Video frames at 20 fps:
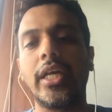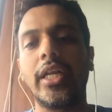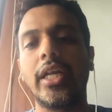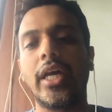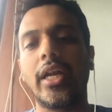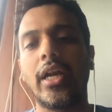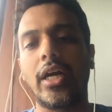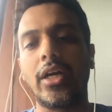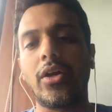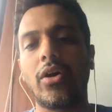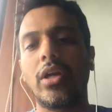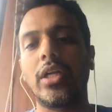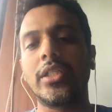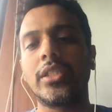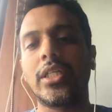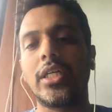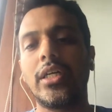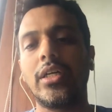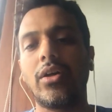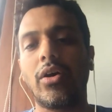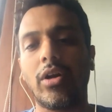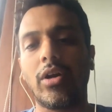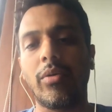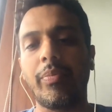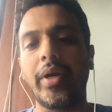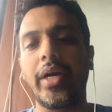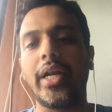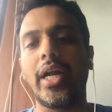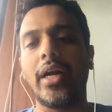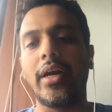in an adolescent or a
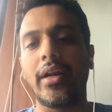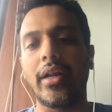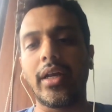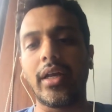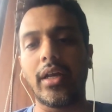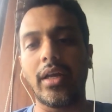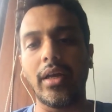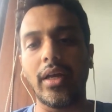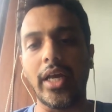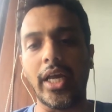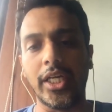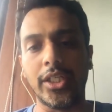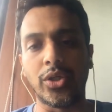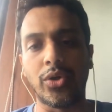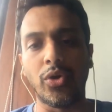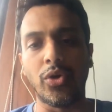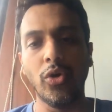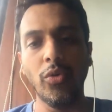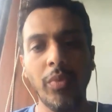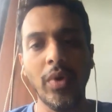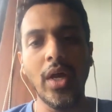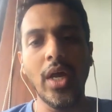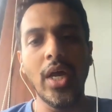pediatric age group.